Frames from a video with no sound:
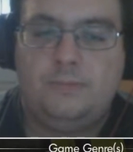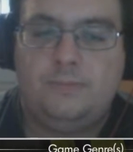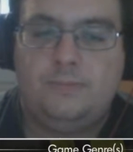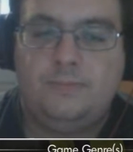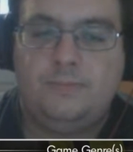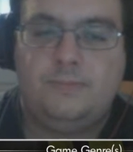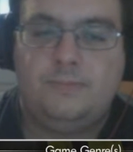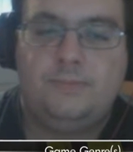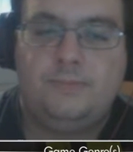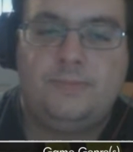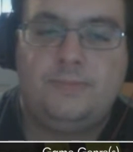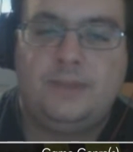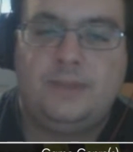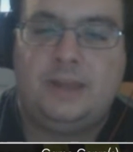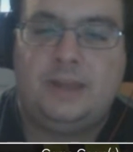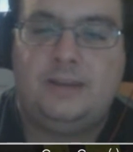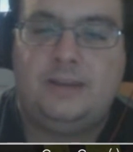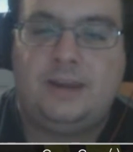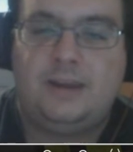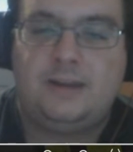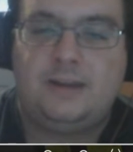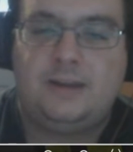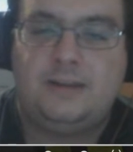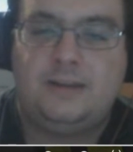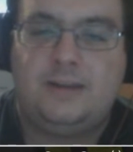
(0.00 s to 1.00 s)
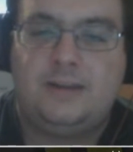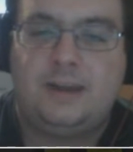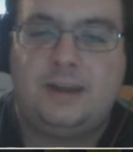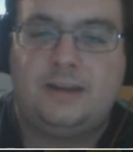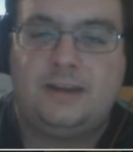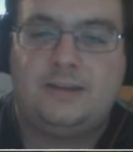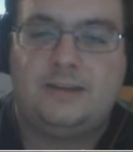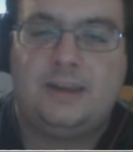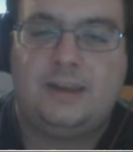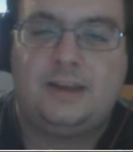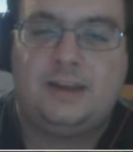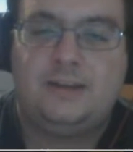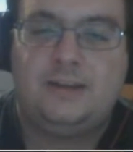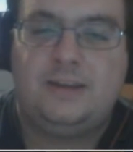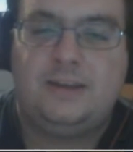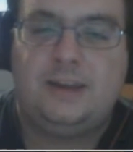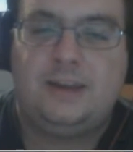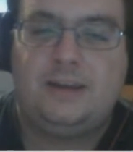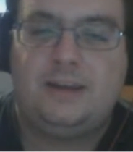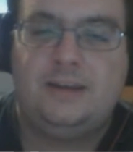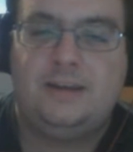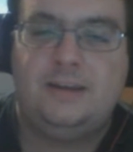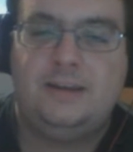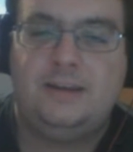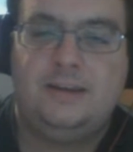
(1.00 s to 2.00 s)
Wow. Attack, attack,
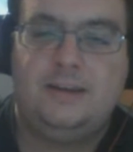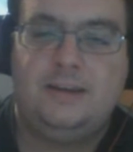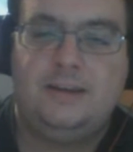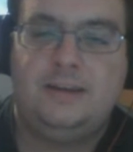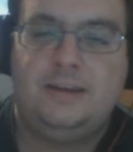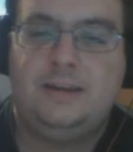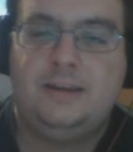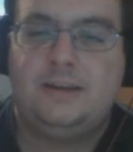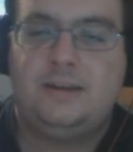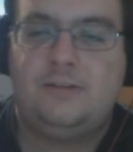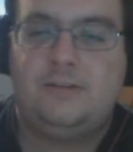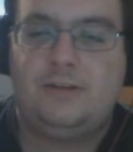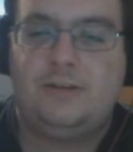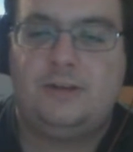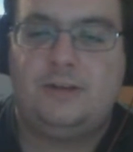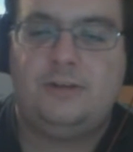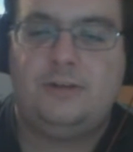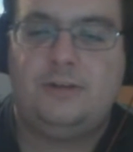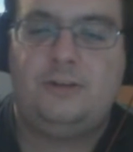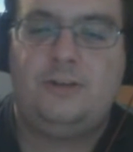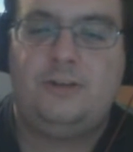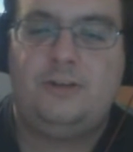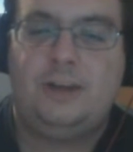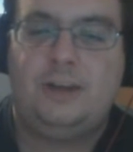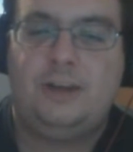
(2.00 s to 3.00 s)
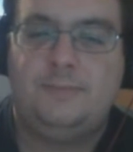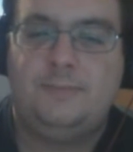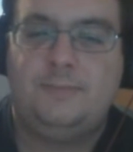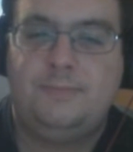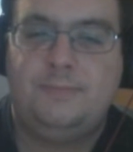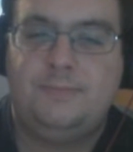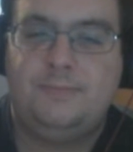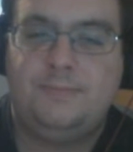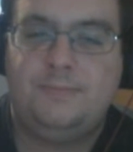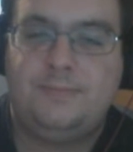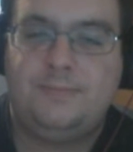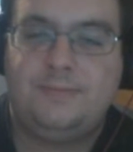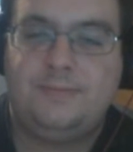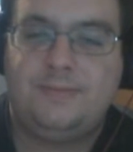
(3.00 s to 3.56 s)
attack, attack. With RNG.